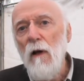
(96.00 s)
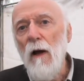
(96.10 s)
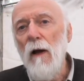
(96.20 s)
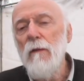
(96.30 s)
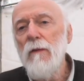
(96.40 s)

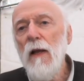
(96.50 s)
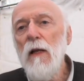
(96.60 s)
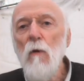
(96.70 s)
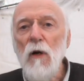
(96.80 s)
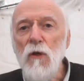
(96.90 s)
And
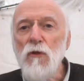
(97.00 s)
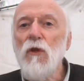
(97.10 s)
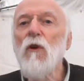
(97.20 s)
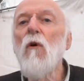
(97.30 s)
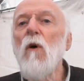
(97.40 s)
anyone who's
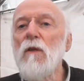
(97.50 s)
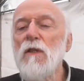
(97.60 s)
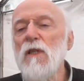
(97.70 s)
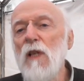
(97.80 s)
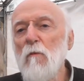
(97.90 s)
grown
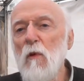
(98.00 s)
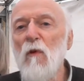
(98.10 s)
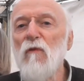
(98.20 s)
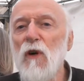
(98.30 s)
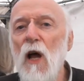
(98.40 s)

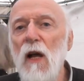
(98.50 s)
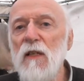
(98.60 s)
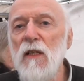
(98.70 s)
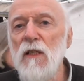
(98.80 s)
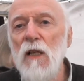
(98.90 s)
susceptible
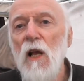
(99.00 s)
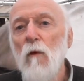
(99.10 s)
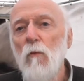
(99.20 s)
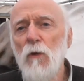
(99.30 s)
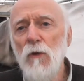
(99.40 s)
varieties
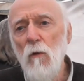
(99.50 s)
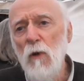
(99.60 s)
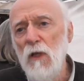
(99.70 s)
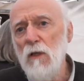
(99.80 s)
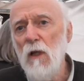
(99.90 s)
will know
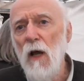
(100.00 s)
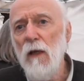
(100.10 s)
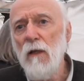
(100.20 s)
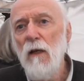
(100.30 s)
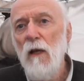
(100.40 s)
what it's
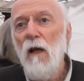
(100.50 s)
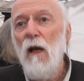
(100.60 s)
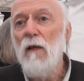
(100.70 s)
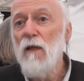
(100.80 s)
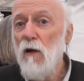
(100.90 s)
like.
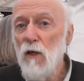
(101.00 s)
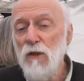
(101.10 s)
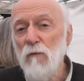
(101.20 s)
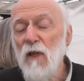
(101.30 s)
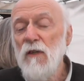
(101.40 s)
In the
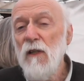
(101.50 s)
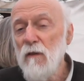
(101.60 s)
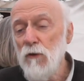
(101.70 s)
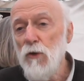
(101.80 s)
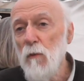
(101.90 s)
autumn, they dig
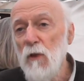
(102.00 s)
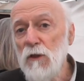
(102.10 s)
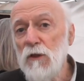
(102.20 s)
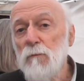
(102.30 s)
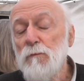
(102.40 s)
the
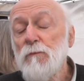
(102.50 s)
tubers,